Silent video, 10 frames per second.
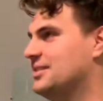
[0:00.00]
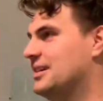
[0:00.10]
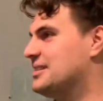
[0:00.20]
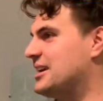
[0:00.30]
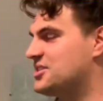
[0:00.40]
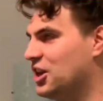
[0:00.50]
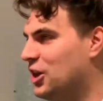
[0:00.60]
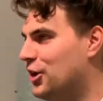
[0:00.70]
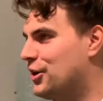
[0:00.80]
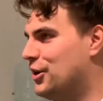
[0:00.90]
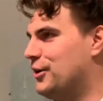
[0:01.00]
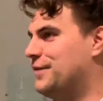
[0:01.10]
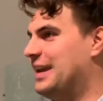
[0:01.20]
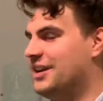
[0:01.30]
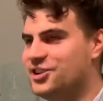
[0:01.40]
It takes a lot of
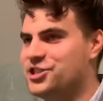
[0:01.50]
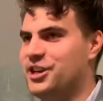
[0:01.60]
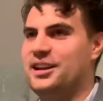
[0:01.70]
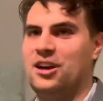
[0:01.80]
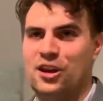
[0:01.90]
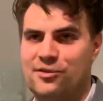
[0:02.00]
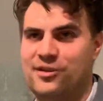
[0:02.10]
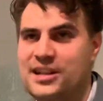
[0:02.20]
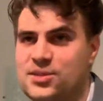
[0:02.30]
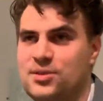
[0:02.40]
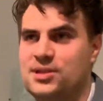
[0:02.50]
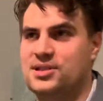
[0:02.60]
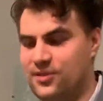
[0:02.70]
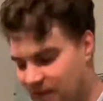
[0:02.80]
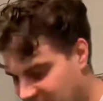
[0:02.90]
energy and a lot of resources
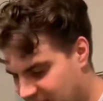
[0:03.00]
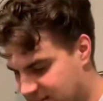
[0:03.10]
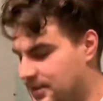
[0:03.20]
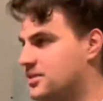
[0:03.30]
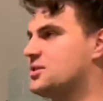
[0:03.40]
to run these things,